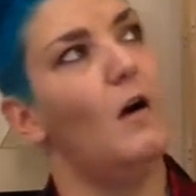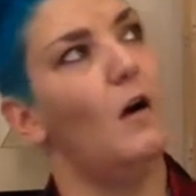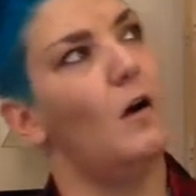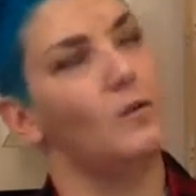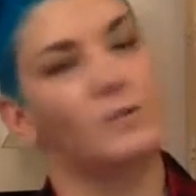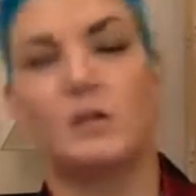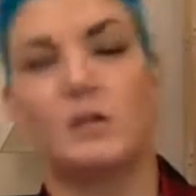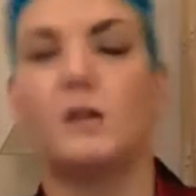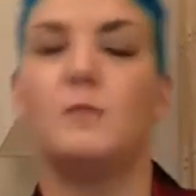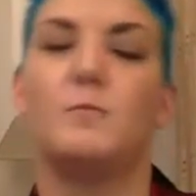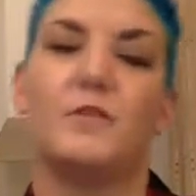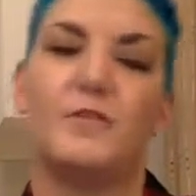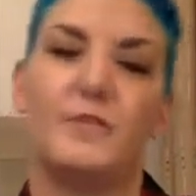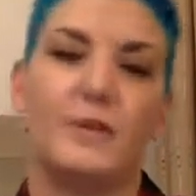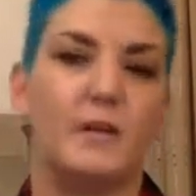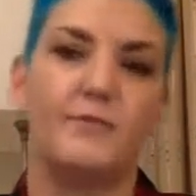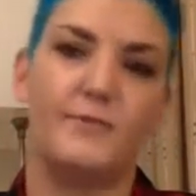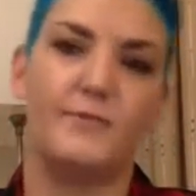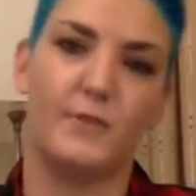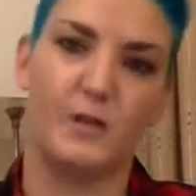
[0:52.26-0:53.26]
October
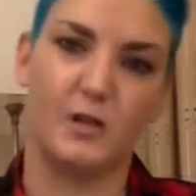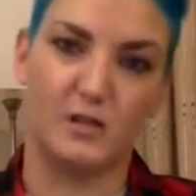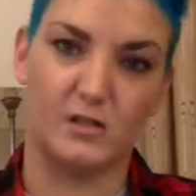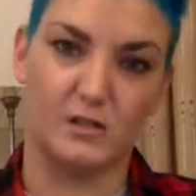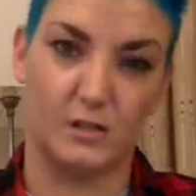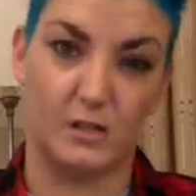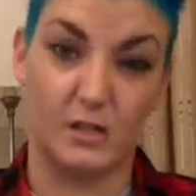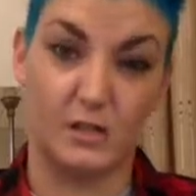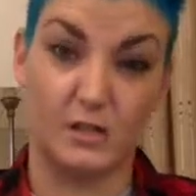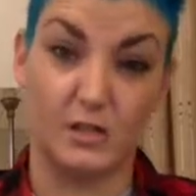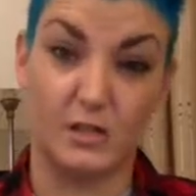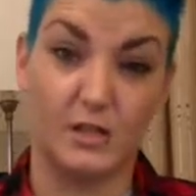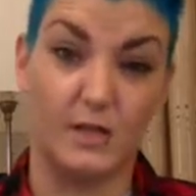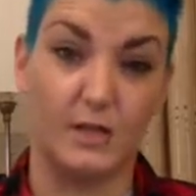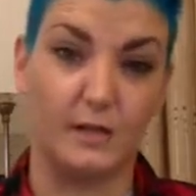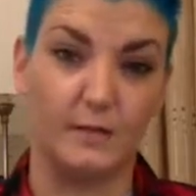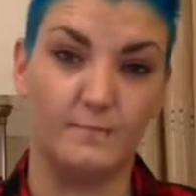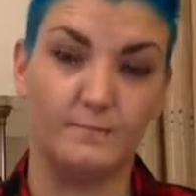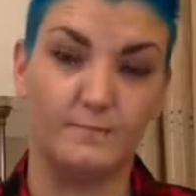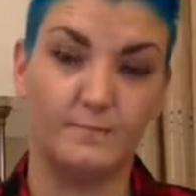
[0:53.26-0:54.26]
31st last
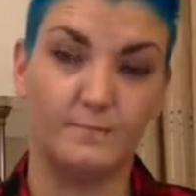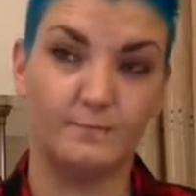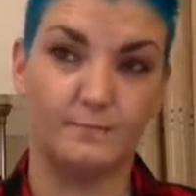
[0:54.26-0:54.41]
year,